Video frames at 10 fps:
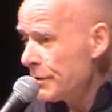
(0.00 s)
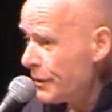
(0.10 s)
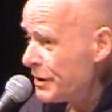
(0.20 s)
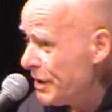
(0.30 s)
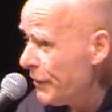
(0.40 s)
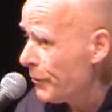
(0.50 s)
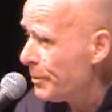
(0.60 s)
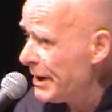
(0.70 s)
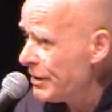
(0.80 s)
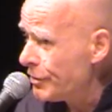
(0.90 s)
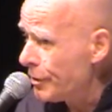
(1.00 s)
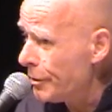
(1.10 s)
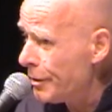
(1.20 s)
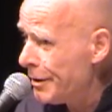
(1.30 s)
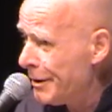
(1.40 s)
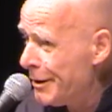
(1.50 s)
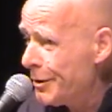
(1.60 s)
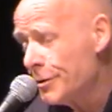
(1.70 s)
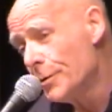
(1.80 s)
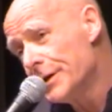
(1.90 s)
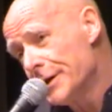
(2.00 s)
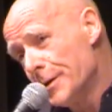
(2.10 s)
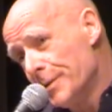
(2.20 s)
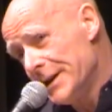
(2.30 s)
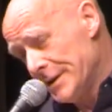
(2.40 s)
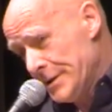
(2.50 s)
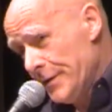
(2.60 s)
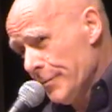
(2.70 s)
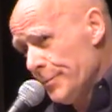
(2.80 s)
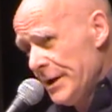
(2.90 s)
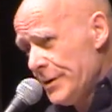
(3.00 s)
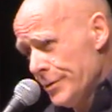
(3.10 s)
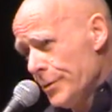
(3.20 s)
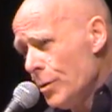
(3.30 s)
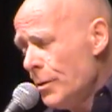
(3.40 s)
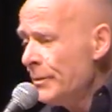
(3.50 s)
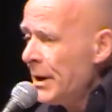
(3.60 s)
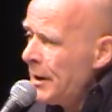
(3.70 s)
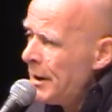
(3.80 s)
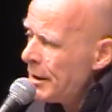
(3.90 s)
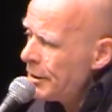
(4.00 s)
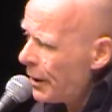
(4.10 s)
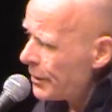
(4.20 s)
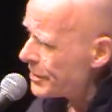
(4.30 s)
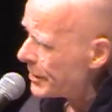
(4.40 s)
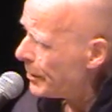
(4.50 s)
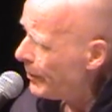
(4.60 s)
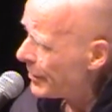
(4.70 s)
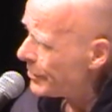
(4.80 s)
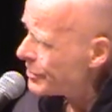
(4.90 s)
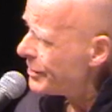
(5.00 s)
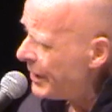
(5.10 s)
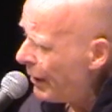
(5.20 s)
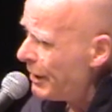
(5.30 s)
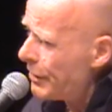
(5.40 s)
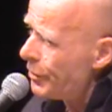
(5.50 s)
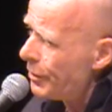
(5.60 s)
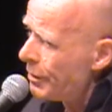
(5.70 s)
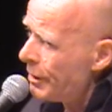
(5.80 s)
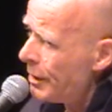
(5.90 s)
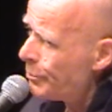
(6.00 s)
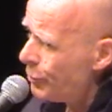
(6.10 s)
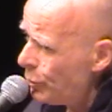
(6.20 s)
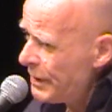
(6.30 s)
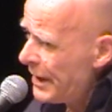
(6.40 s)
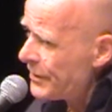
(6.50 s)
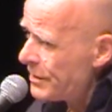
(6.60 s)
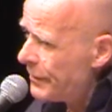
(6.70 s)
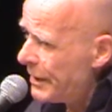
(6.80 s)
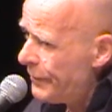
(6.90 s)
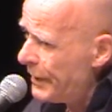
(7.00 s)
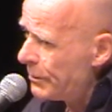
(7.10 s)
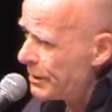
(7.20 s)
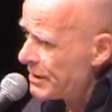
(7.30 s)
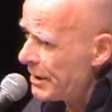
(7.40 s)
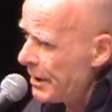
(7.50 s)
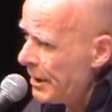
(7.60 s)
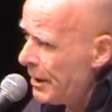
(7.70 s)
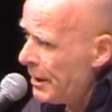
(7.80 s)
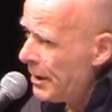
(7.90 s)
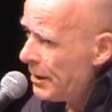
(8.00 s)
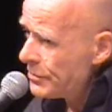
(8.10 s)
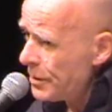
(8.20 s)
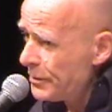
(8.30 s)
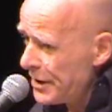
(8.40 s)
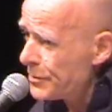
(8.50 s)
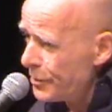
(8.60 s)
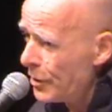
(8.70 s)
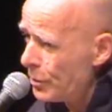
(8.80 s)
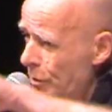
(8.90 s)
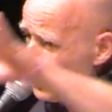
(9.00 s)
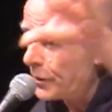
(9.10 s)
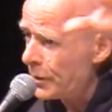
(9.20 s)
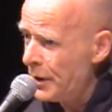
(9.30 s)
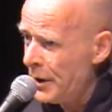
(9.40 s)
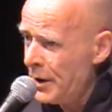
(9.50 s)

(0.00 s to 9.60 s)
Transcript: So the Chief of Police knew. Not only did the Chief of Police know, garrison commanders in Derry knew and protested very vigorously. You know, and sometimes when you look over